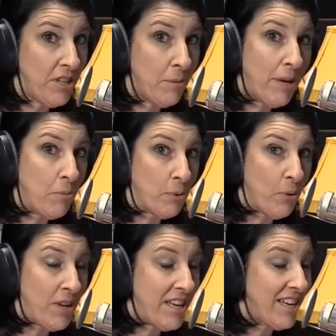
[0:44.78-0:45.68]
eBay
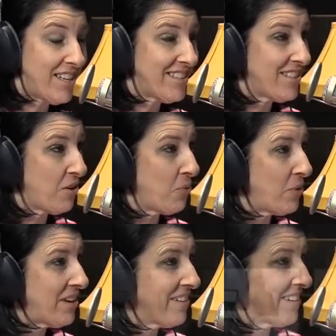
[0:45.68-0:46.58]
employee. So
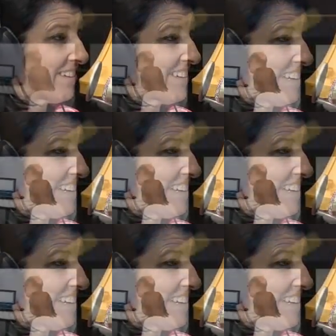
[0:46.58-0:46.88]
we are going